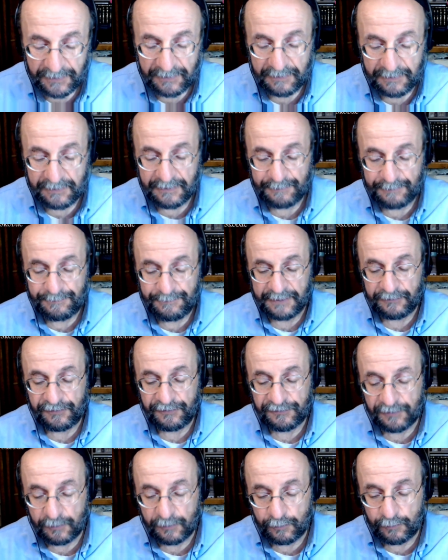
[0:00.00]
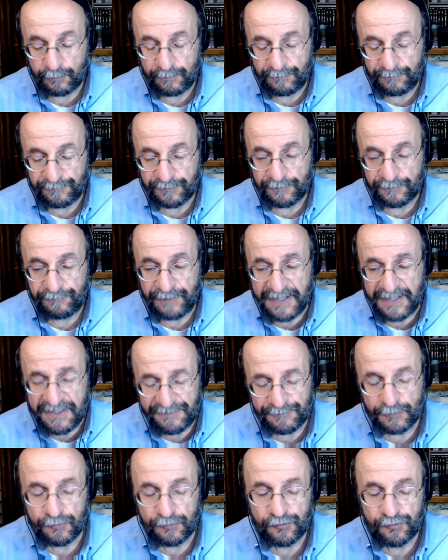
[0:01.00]
And so for
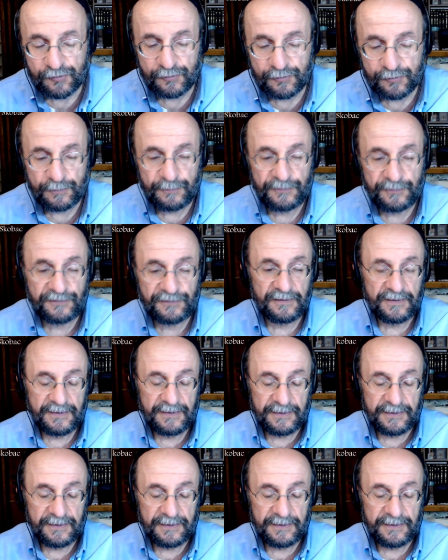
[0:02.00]
faithful Jews,